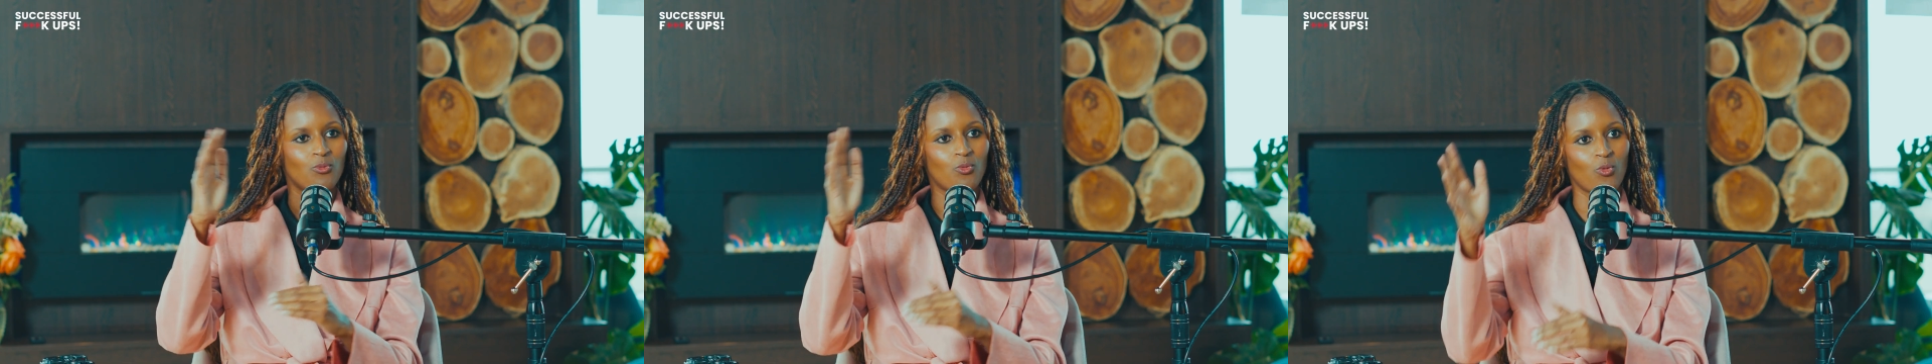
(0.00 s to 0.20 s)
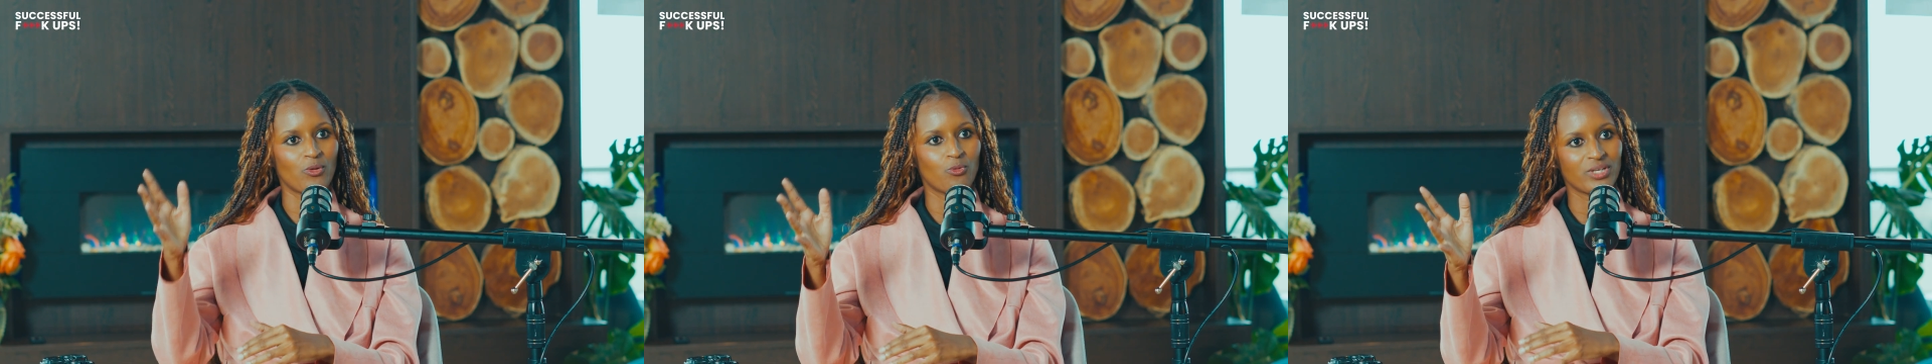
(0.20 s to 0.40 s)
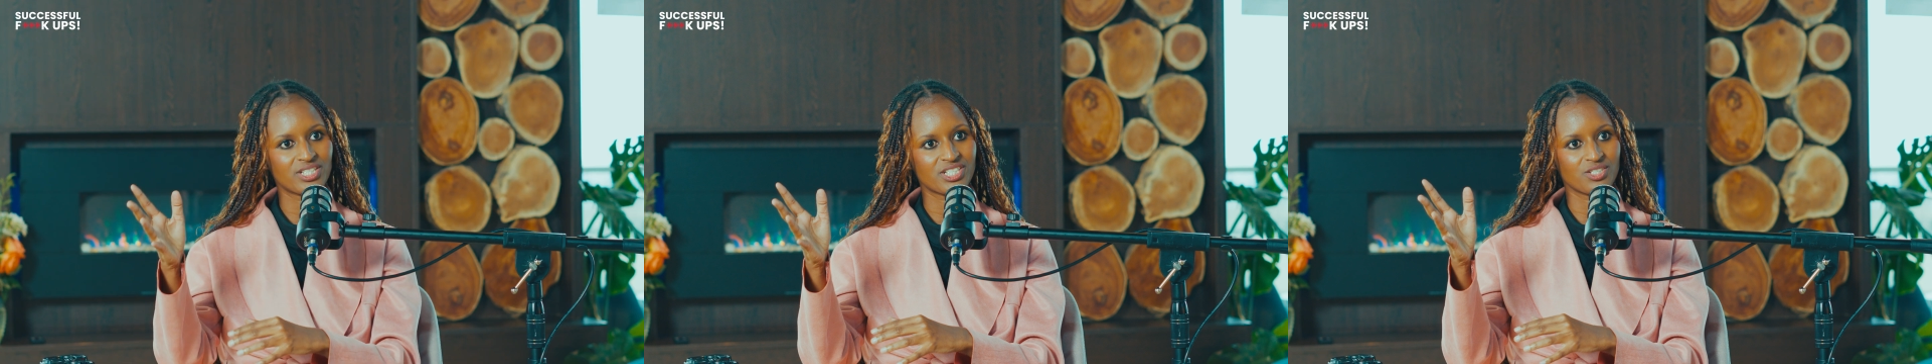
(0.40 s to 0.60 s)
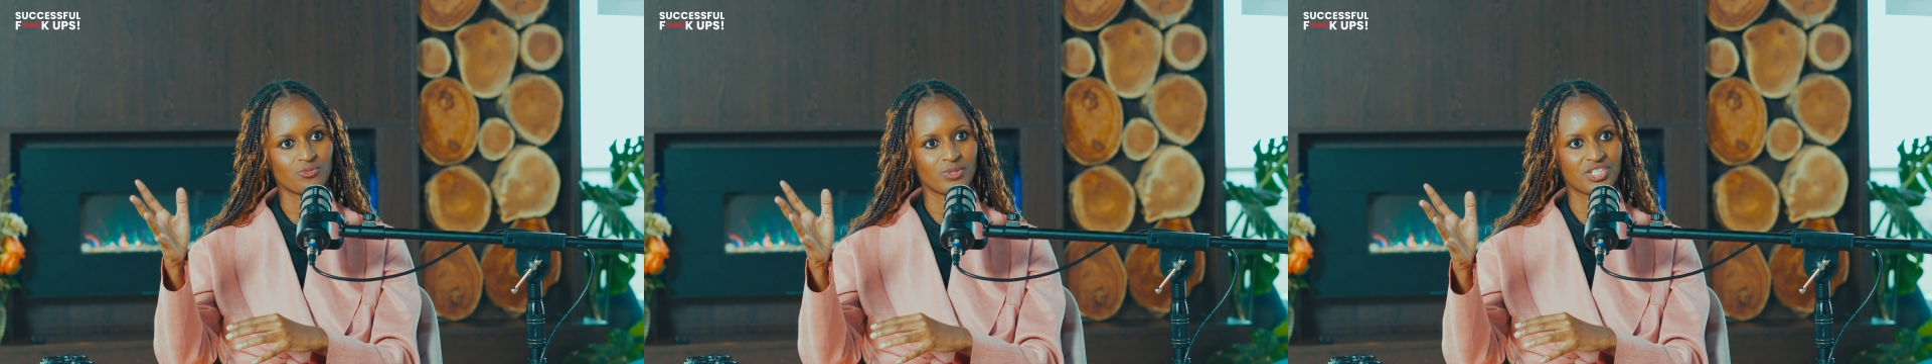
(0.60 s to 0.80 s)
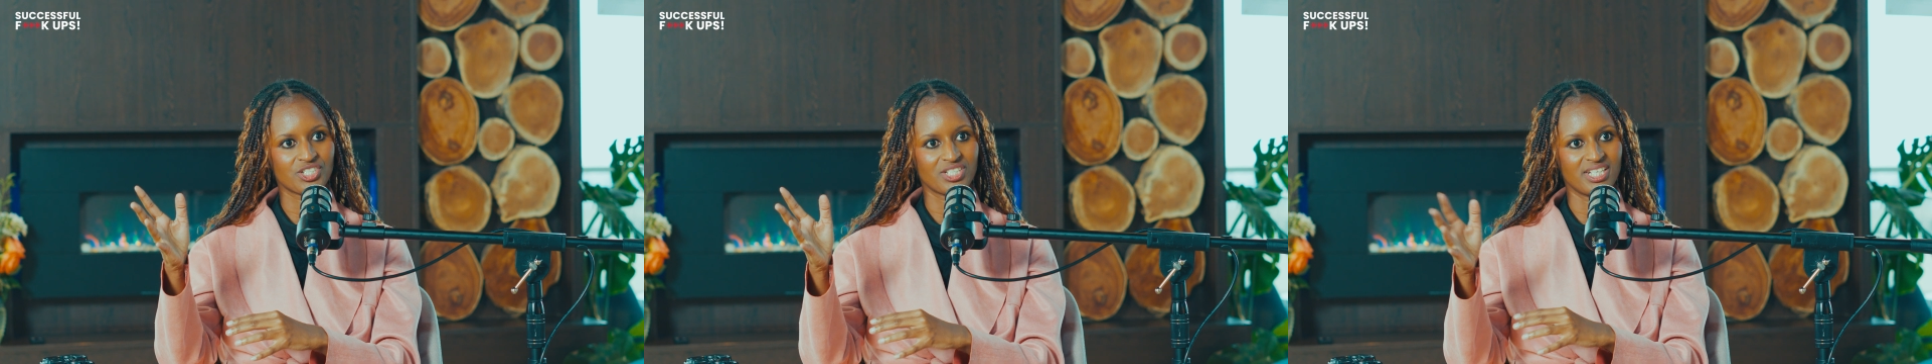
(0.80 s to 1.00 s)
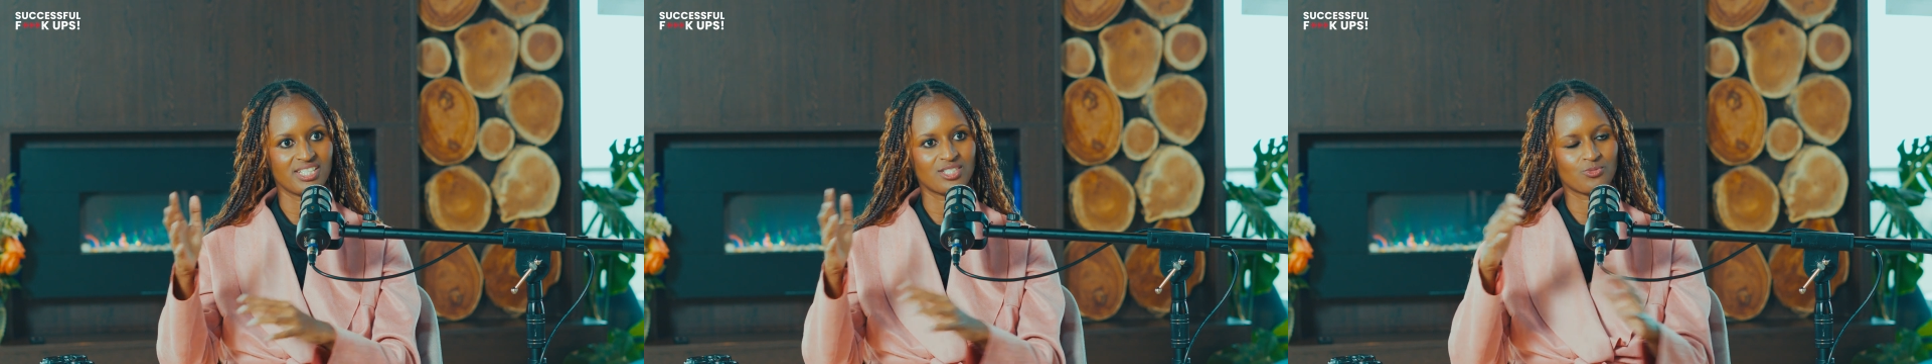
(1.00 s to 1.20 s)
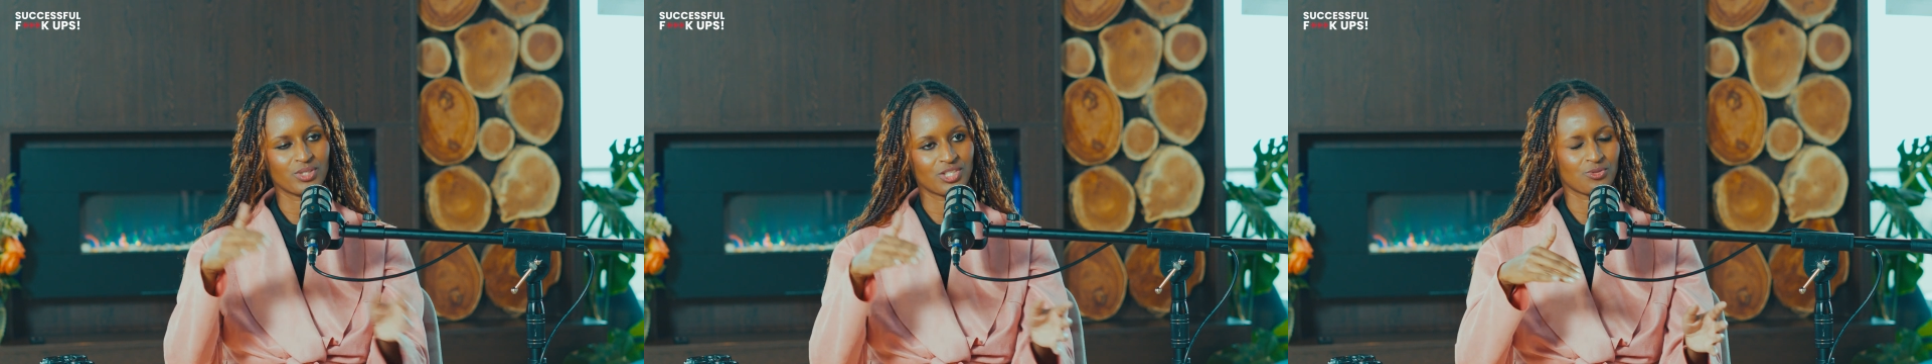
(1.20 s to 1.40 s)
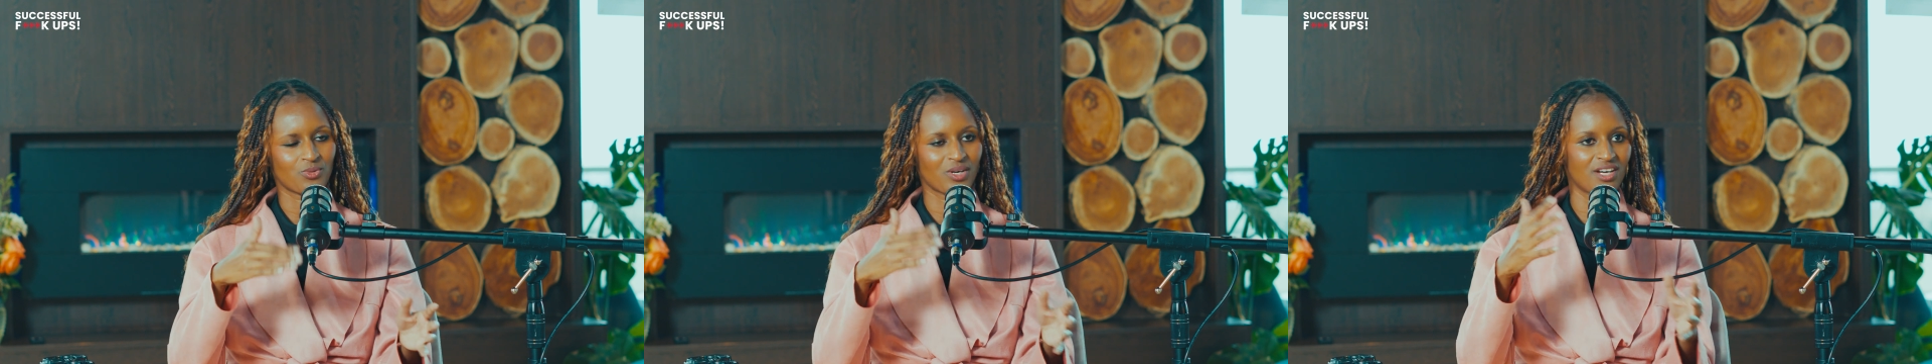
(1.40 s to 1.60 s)
Which days?
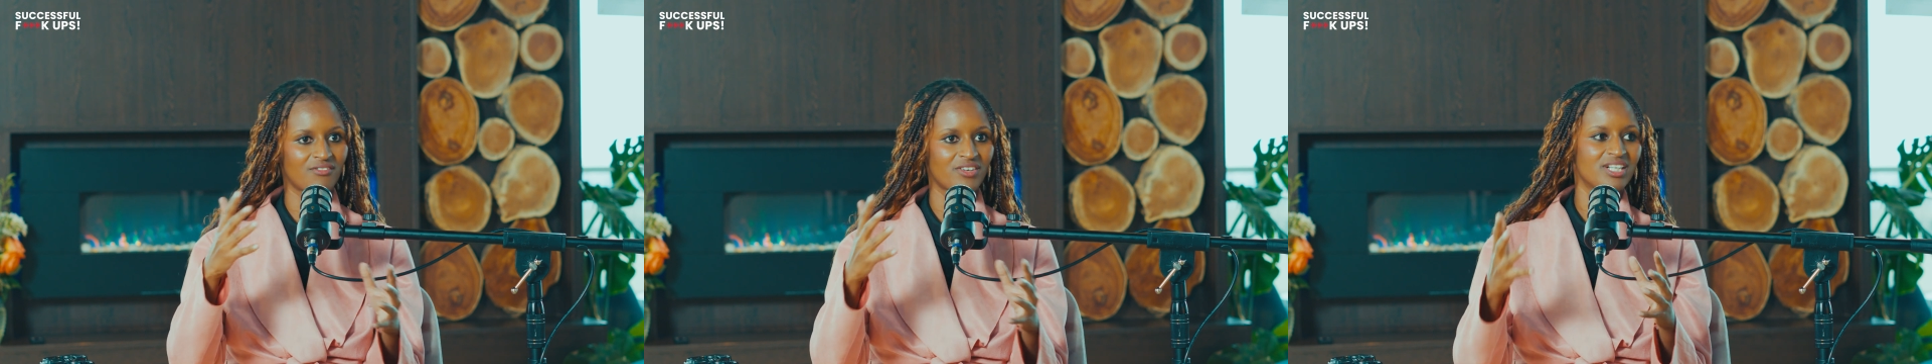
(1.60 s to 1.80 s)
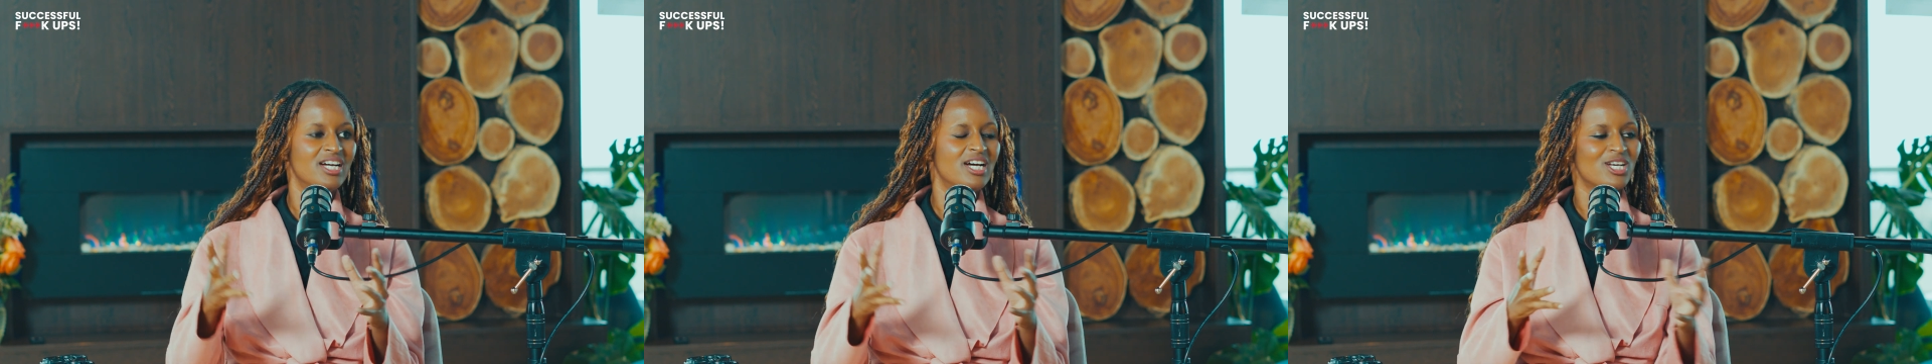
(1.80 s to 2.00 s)
Which whatever.